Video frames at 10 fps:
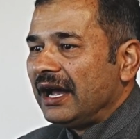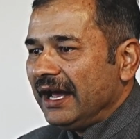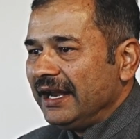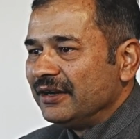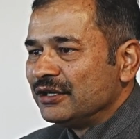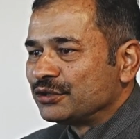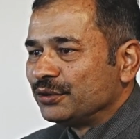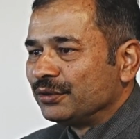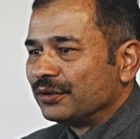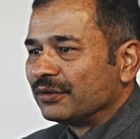and
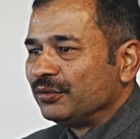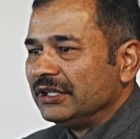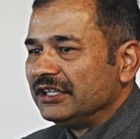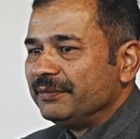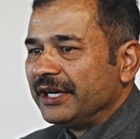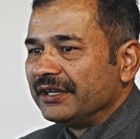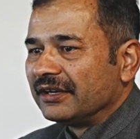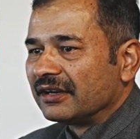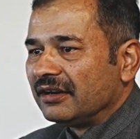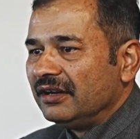also Guilin
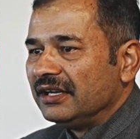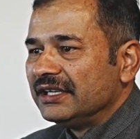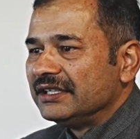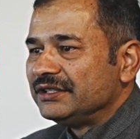Medical College,